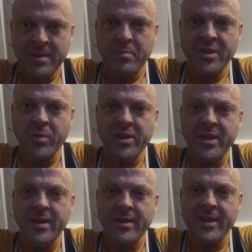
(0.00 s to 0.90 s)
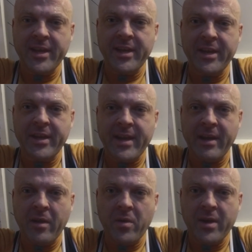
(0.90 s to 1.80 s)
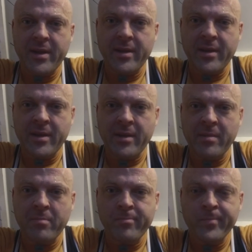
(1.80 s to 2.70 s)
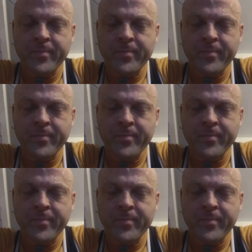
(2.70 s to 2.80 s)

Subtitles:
Between then and now, I